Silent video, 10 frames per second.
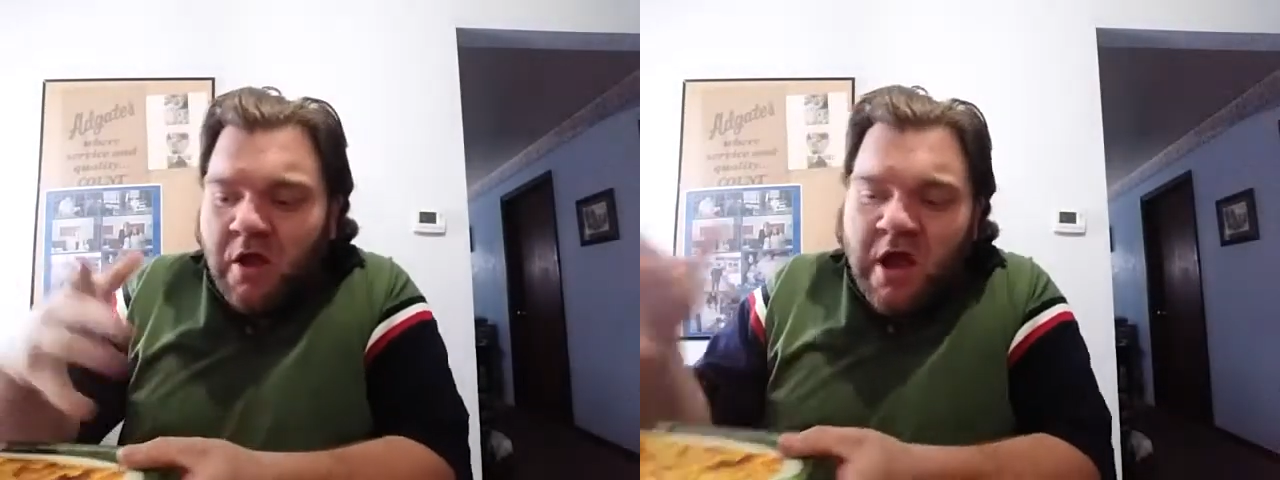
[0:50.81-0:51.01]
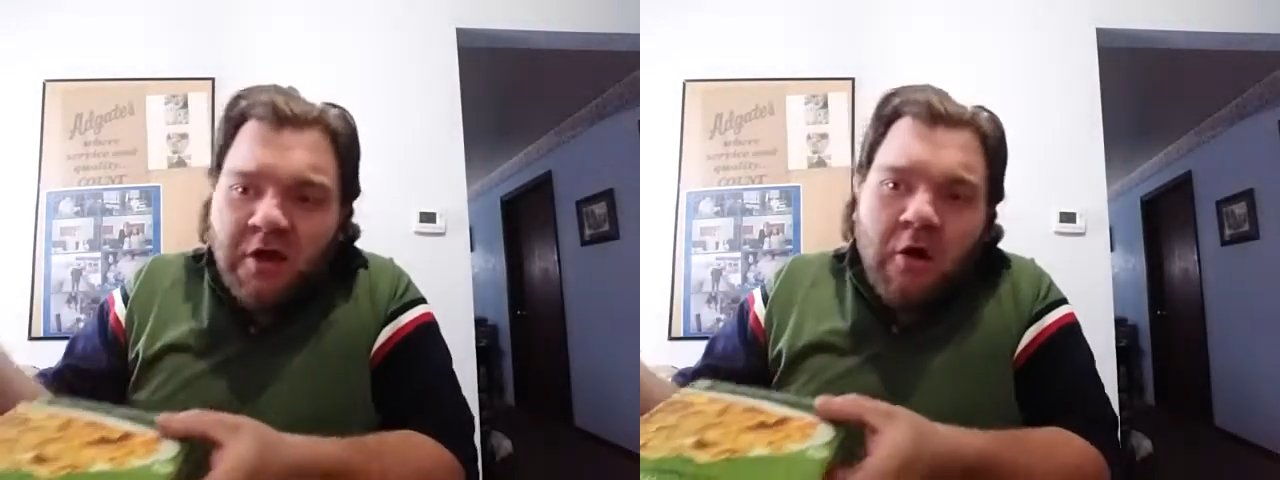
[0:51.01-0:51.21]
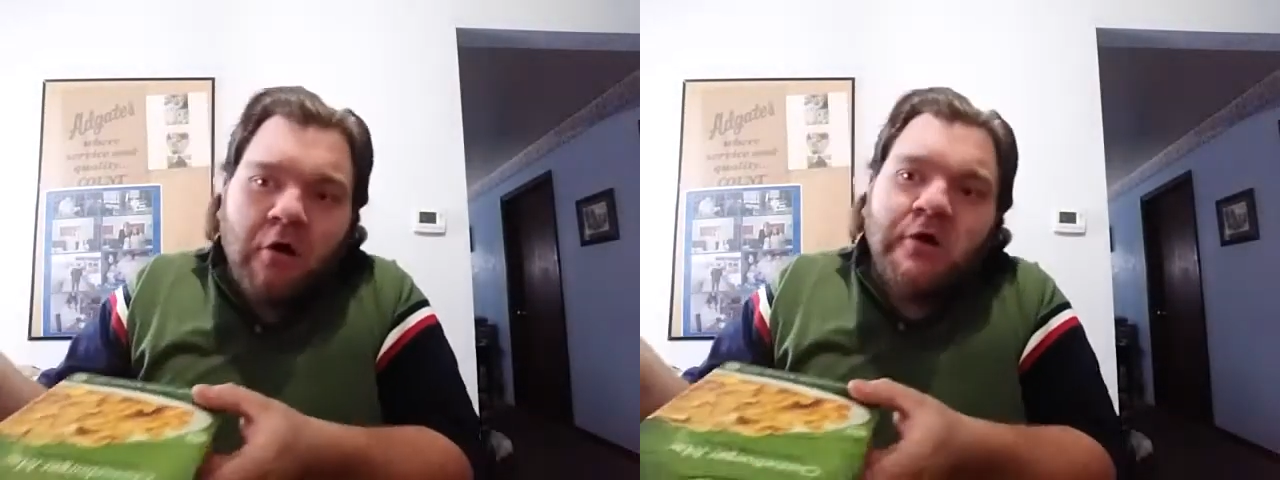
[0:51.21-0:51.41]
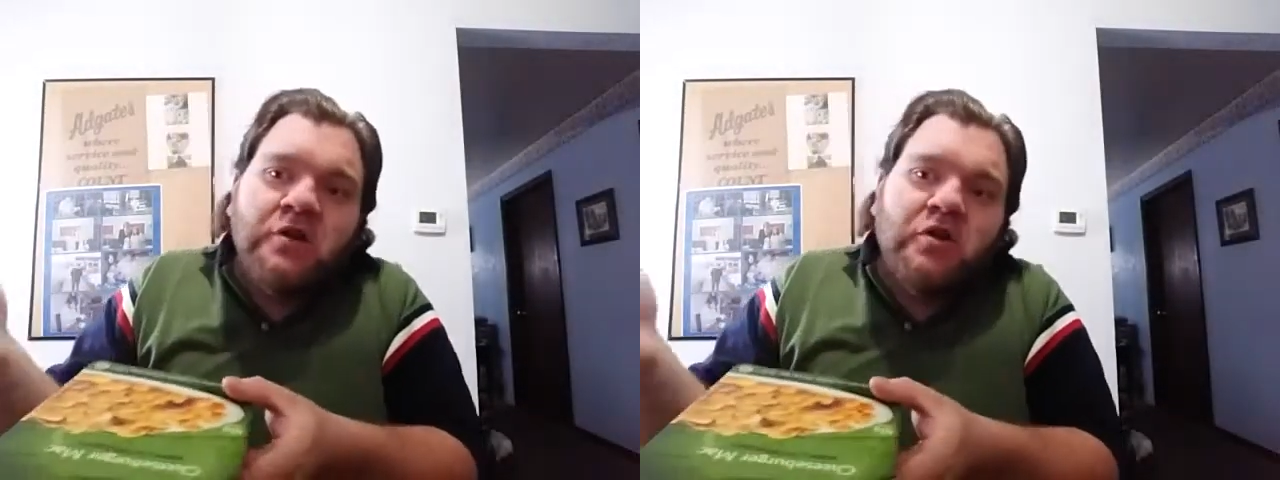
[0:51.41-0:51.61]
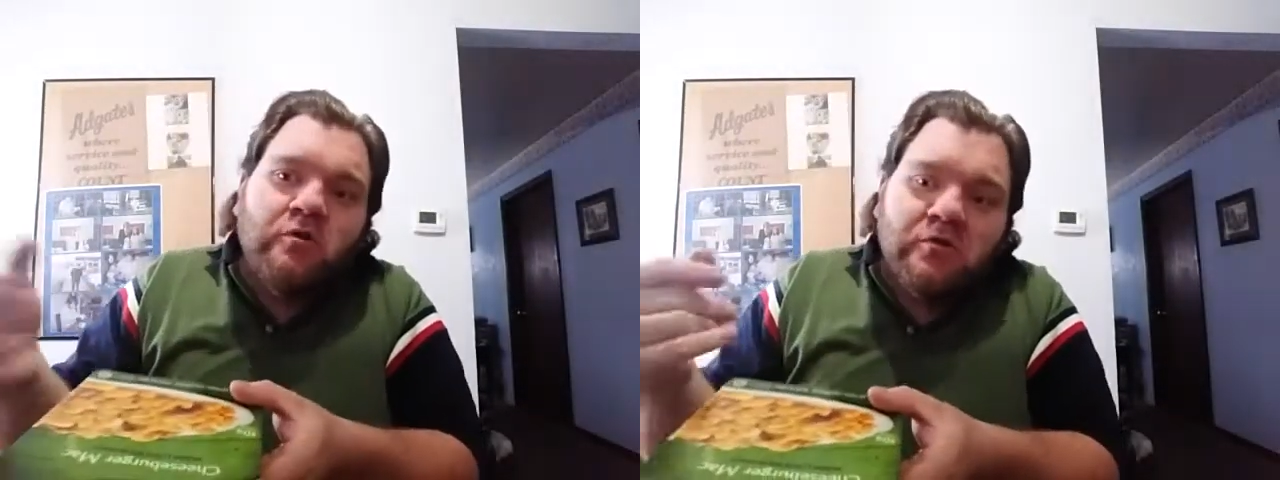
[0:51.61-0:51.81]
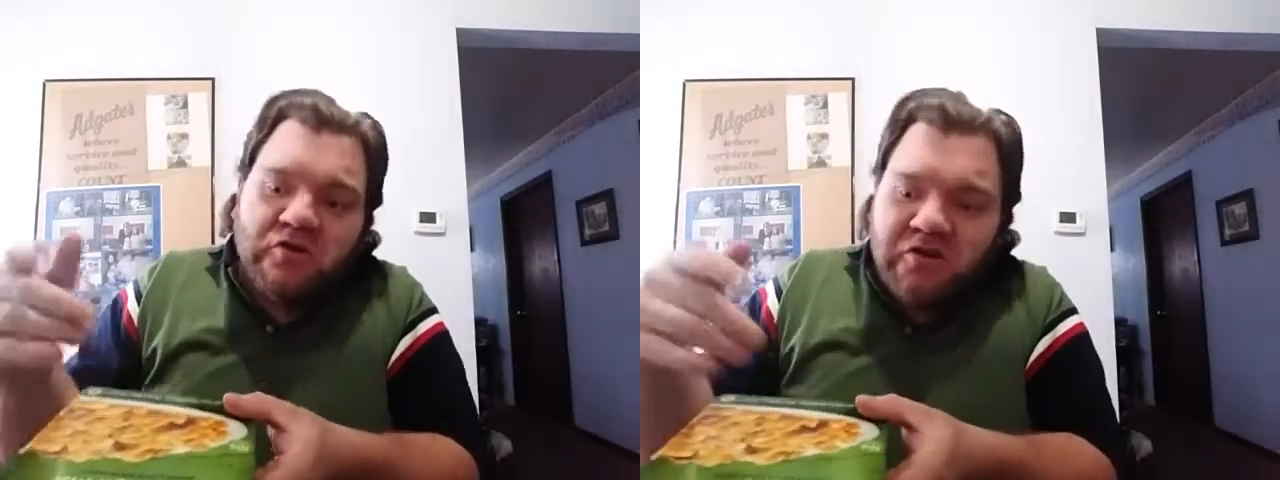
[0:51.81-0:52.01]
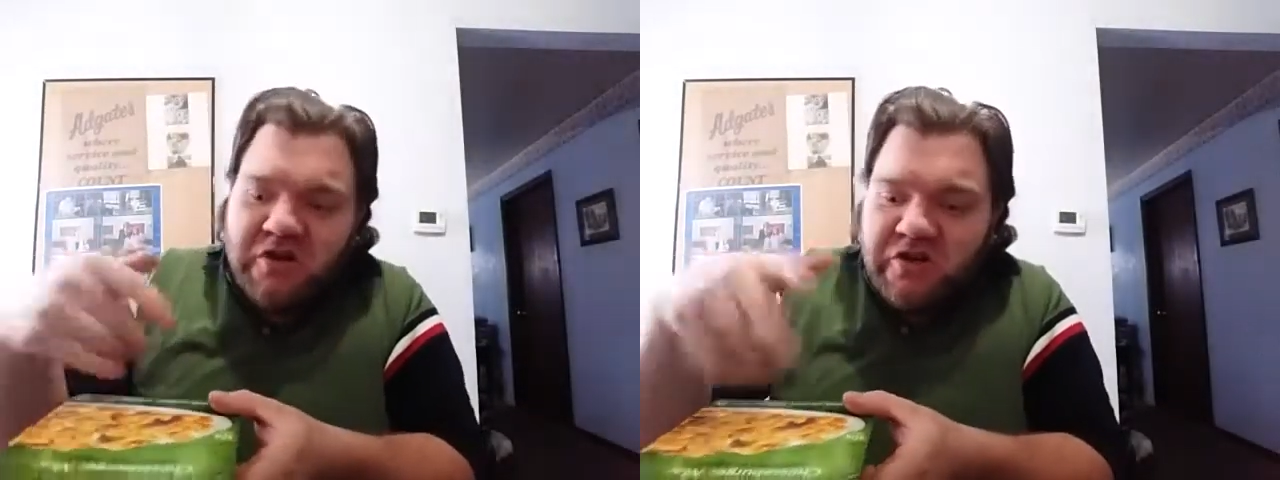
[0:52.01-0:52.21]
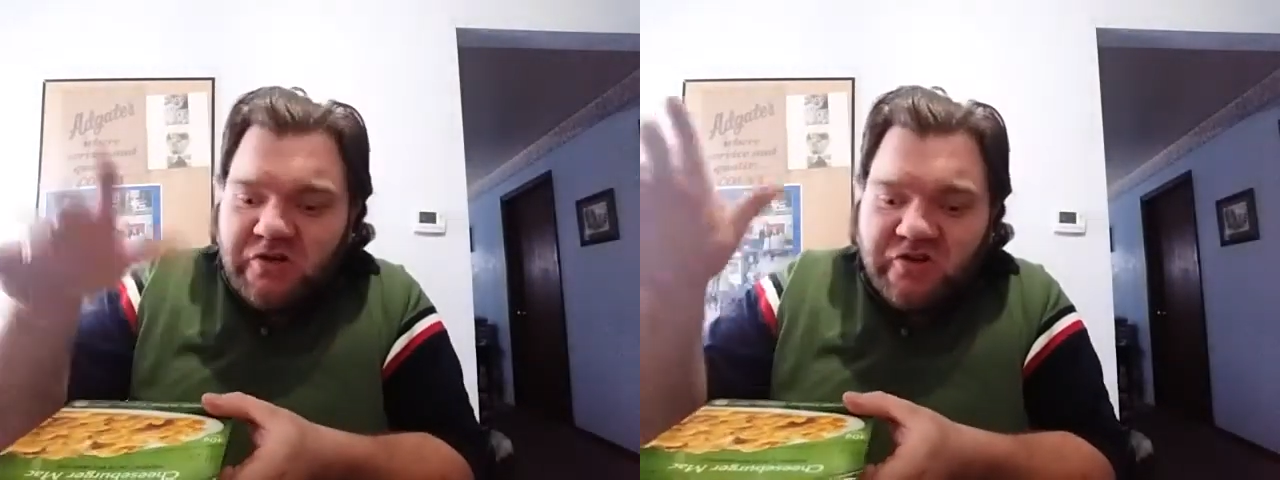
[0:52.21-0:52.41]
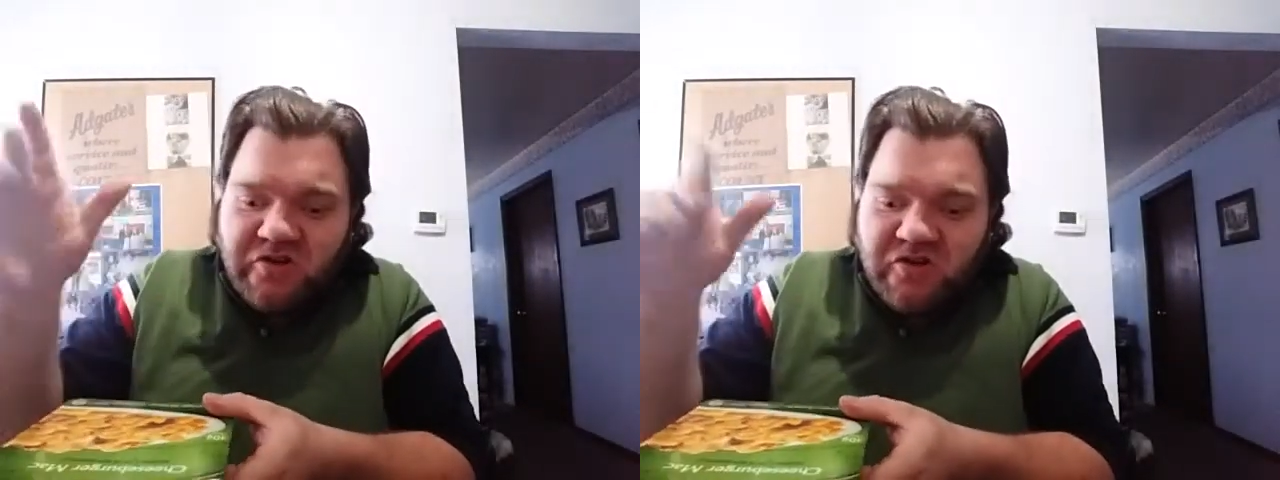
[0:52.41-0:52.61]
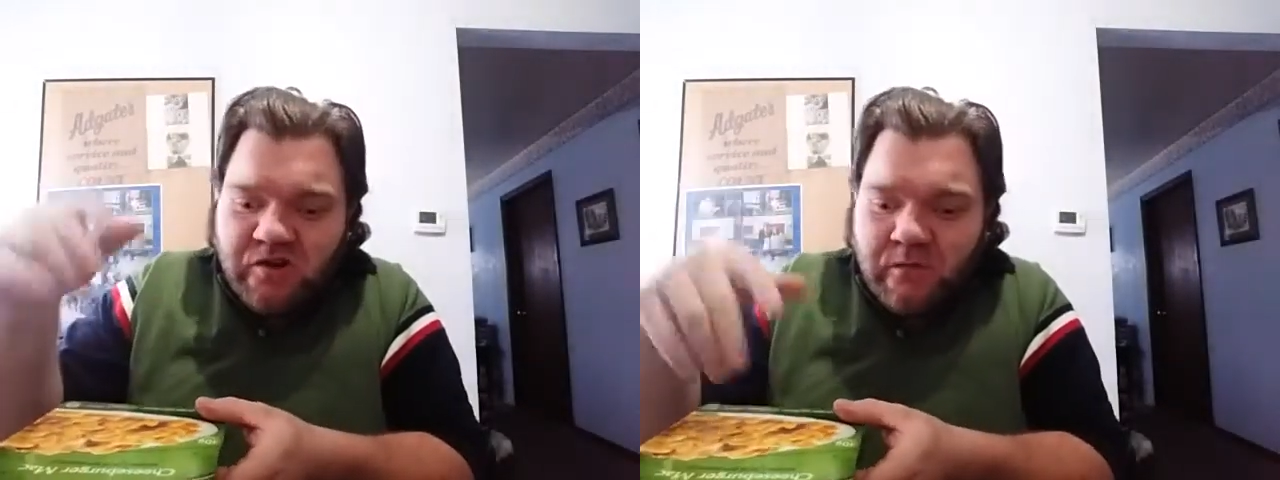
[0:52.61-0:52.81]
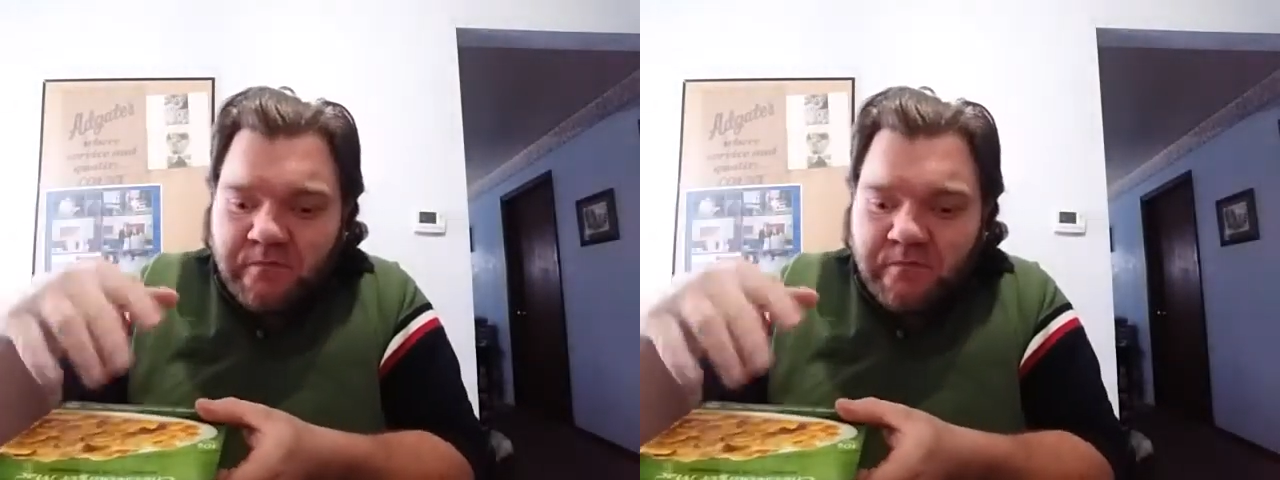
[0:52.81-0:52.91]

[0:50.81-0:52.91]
And all you do is just you just